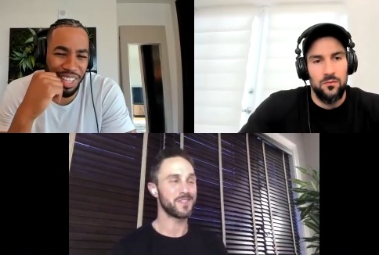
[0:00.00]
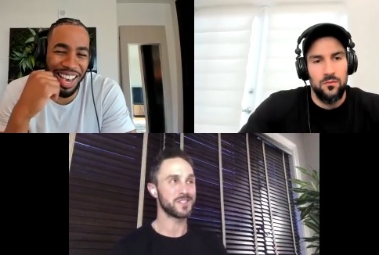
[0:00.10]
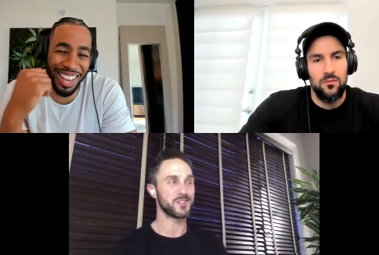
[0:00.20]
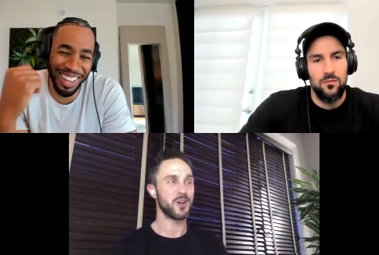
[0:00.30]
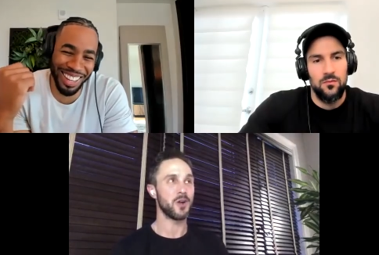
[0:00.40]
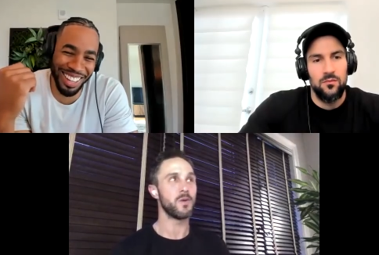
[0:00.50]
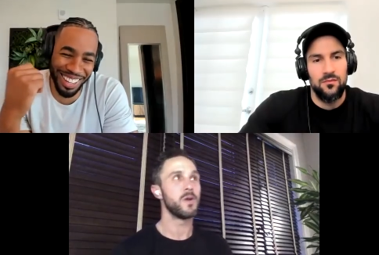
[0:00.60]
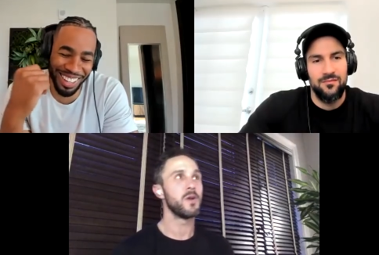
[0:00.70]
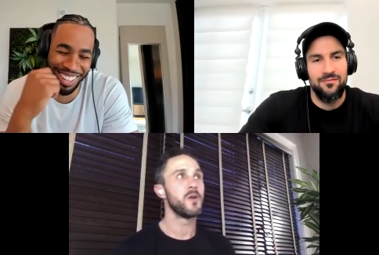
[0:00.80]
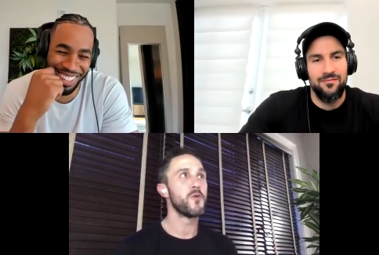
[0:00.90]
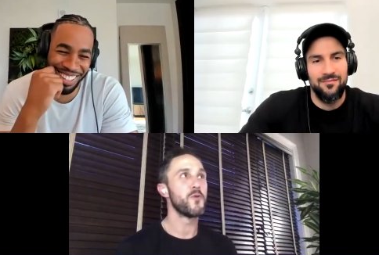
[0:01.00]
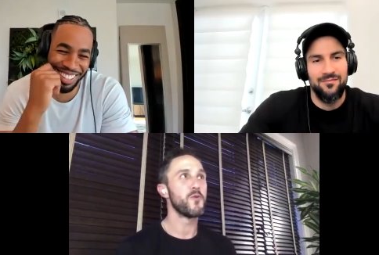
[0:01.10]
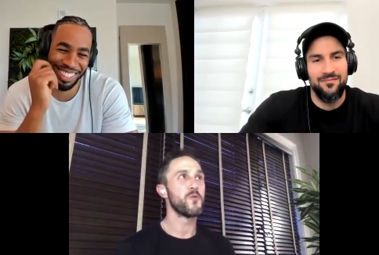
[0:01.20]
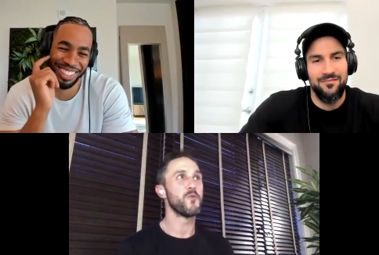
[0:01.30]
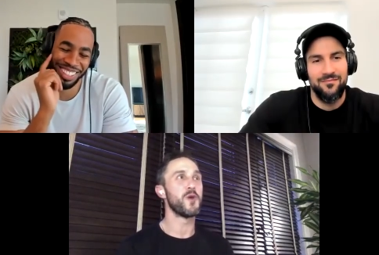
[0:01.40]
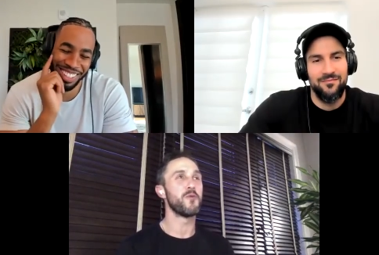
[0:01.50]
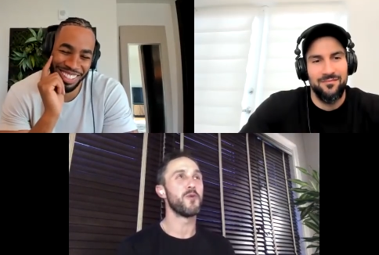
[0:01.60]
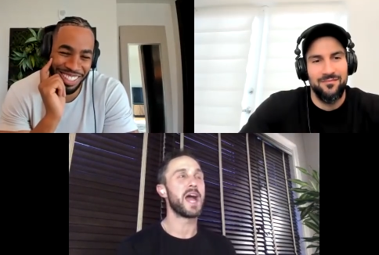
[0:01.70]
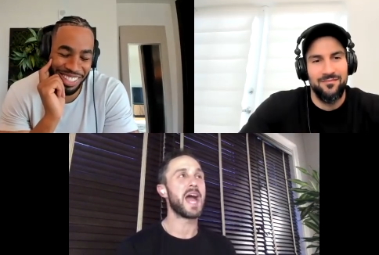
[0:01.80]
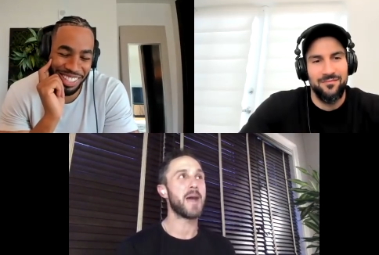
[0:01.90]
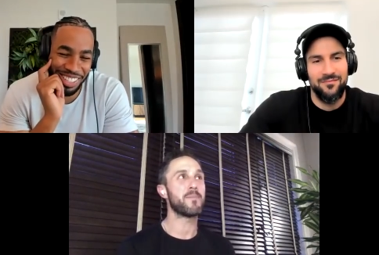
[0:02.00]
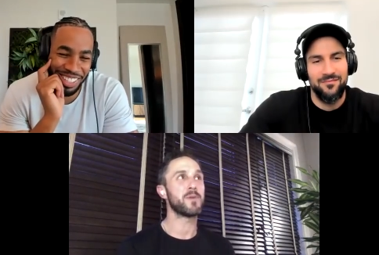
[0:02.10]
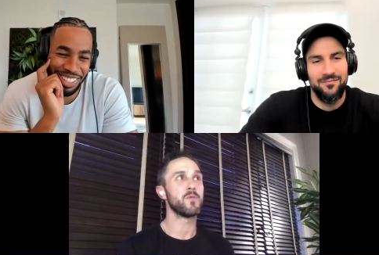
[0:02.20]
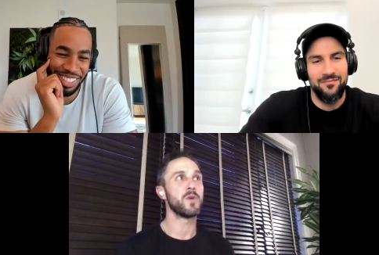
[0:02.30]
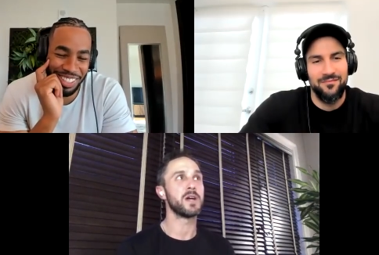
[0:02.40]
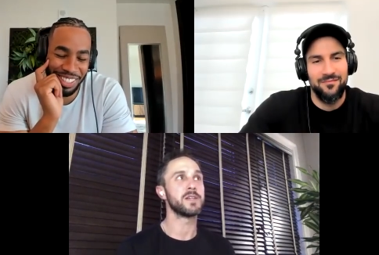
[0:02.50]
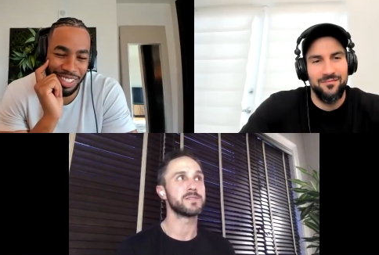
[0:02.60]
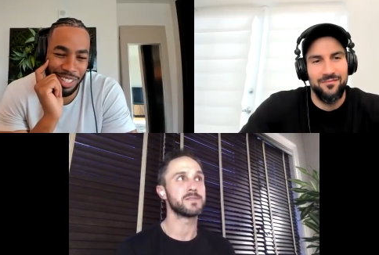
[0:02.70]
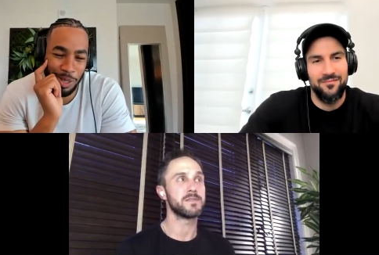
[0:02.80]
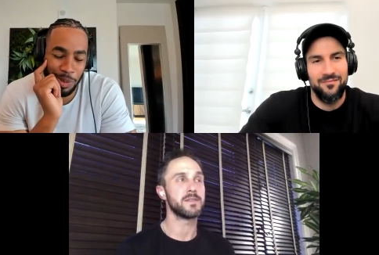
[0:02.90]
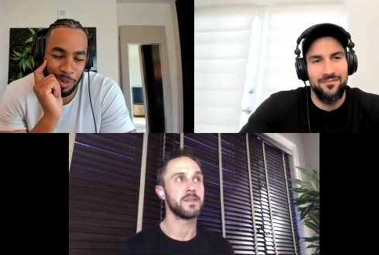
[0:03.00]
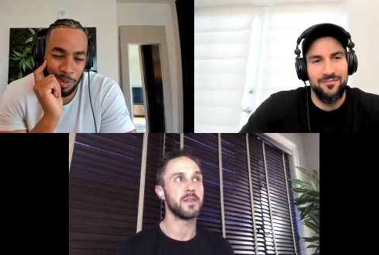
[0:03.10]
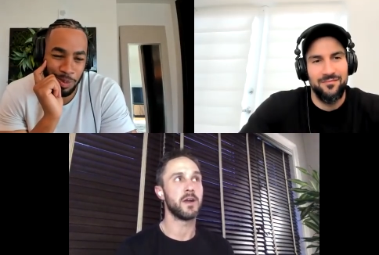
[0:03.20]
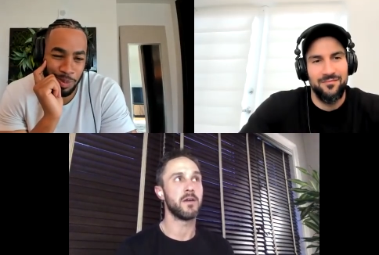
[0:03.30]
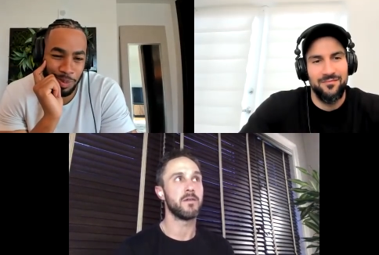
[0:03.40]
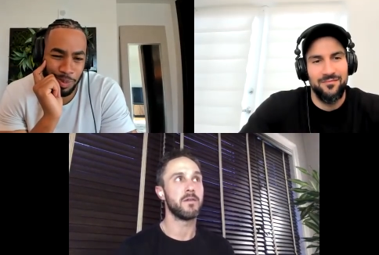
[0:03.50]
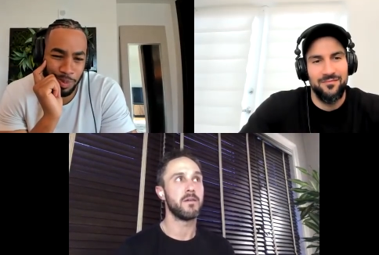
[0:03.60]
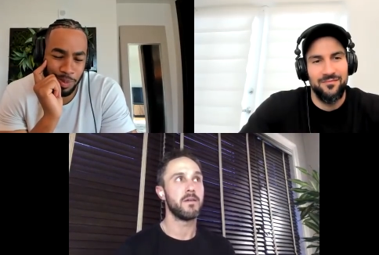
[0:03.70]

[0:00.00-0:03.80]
Speaker 1: And so what what happened was, you know,